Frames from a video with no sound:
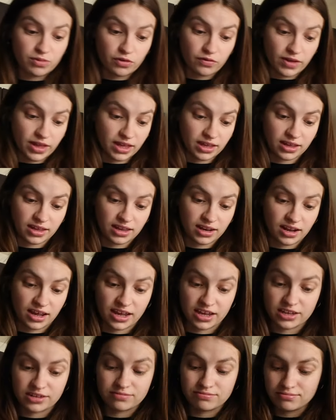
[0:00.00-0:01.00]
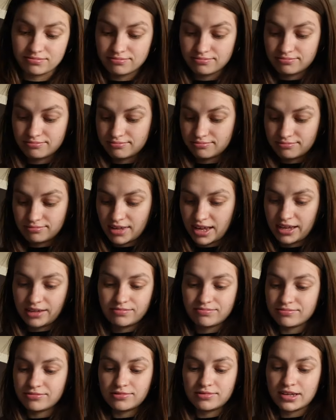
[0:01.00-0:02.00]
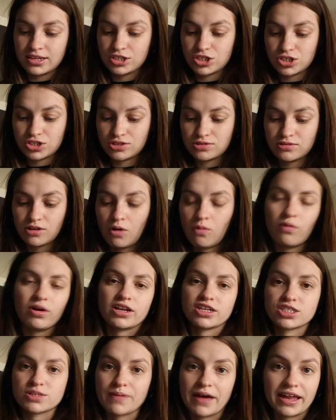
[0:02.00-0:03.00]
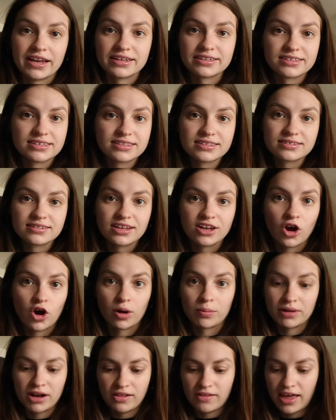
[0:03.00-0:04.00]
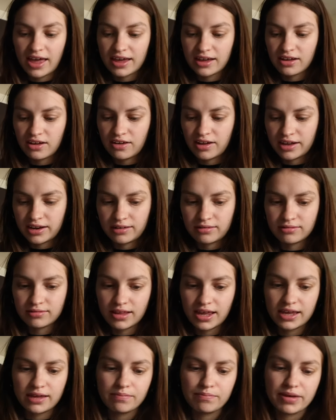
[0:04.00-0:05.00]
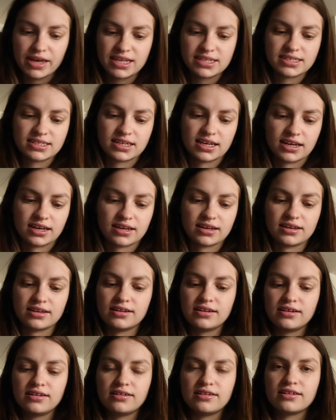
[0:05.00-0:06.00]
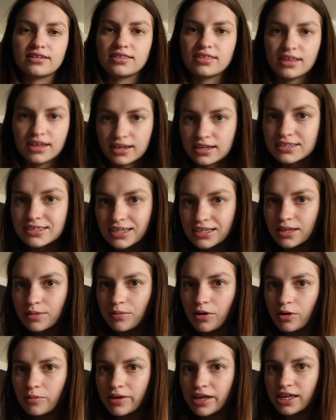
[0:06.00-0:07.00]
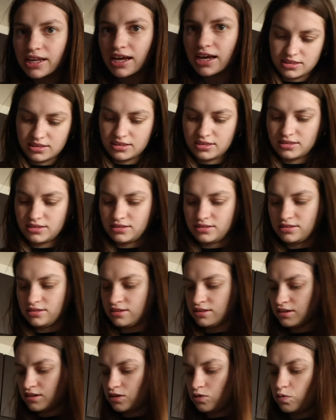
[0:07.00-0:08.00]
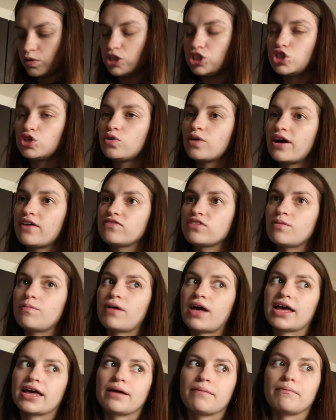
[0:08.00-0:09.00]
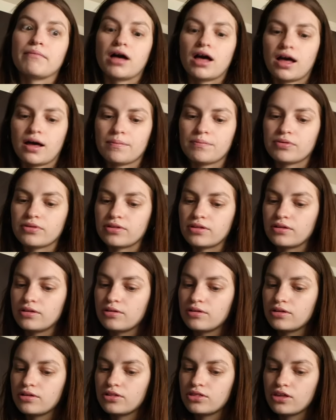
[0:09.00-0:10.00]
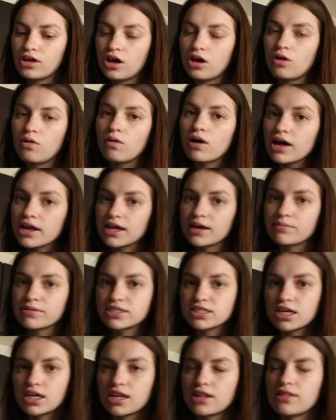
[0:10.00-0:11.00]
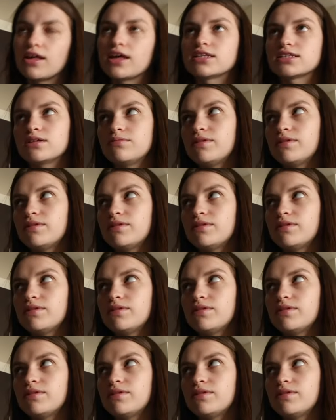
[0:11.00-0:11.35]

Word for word: moving and I like I just don't want to spend an arm and a leg on like basic things at the moment. We do have to buy a mop though on Amazon and that's